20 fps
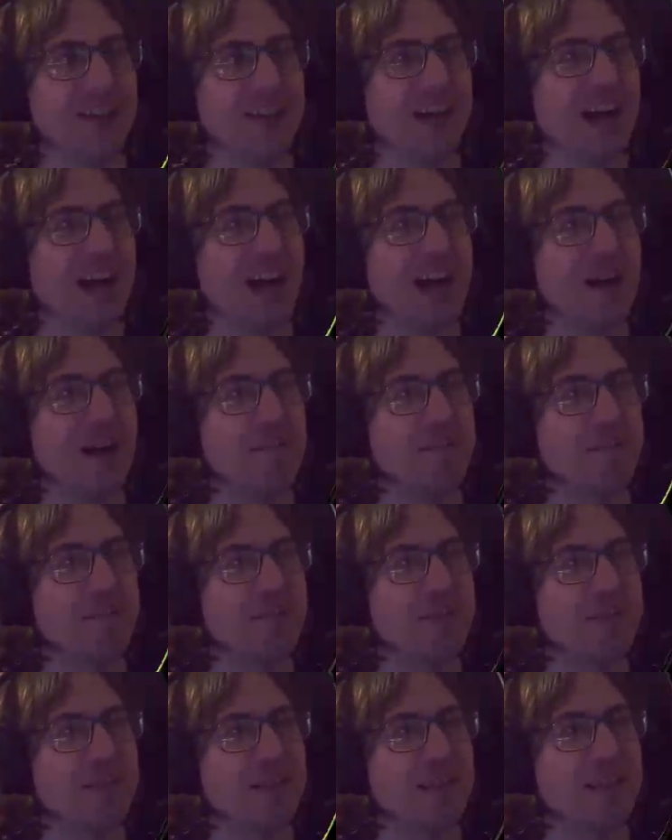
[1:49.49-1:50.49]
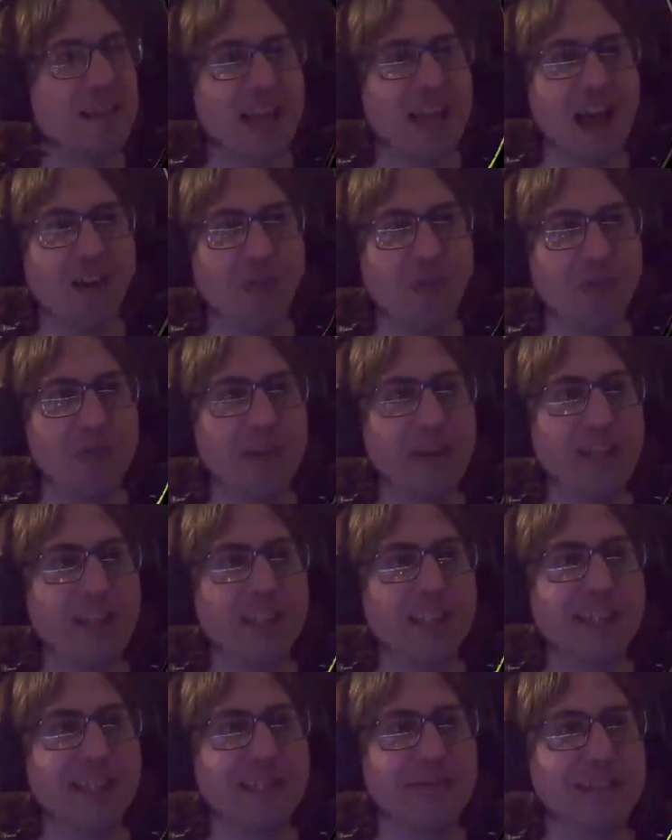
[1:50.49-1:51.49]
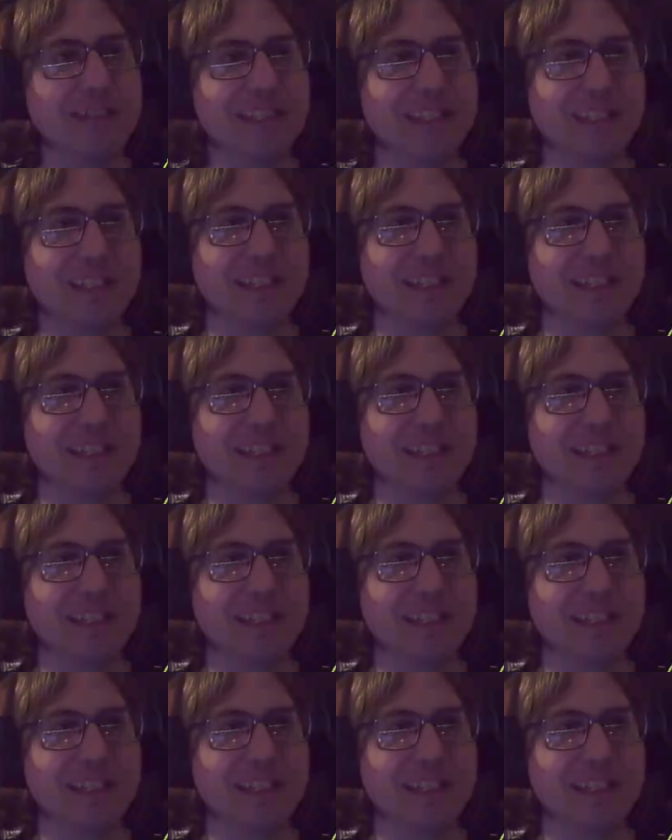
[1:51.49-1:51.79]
L3 to switch